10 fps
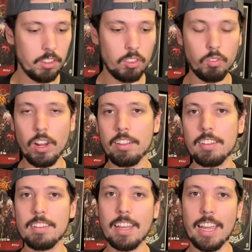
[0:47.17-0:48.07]
throughout
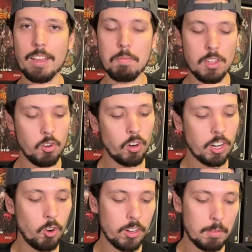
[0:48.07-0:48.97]
this game, you are
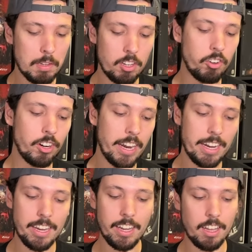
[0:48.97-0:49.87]
going to be
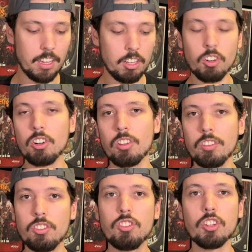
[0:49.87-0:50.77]
creating your
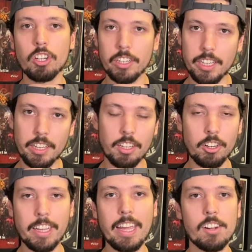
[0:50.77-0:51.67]
journey,
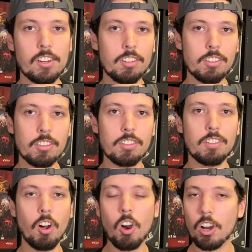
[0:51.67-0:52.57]
your
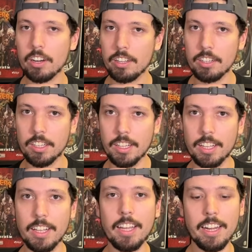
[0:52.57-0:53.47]
character's arc,
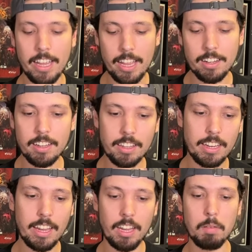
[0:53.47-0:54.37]
and ending the
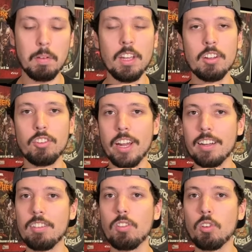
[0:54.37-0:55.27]
game trying
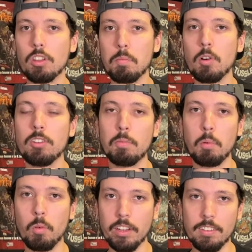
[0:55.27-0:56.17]
to score the most
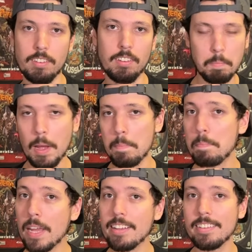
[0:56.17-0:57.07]
points by
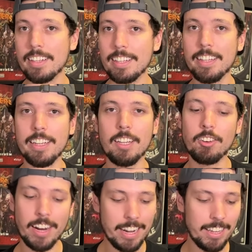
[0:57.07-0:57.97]
basically
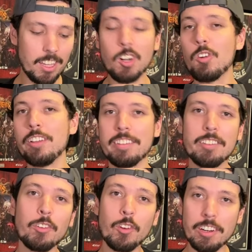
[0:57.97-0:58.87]
creating the coolest
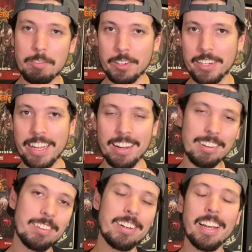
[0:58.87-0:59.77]
story for your
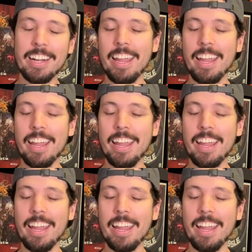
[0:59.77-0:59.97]
character. And